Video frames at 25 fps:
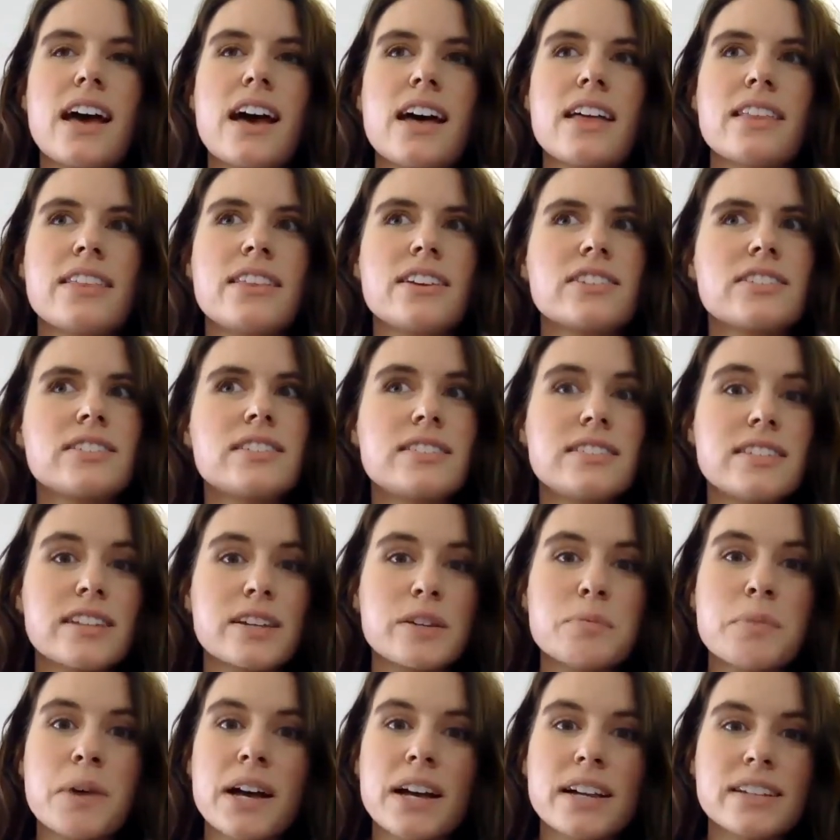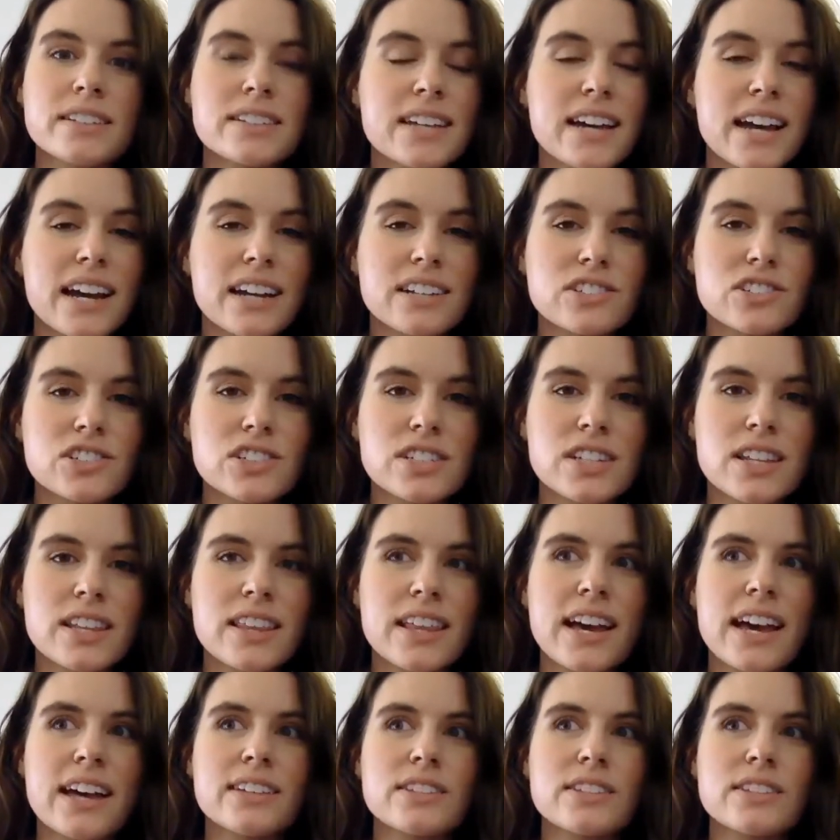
there's stigma attached to that.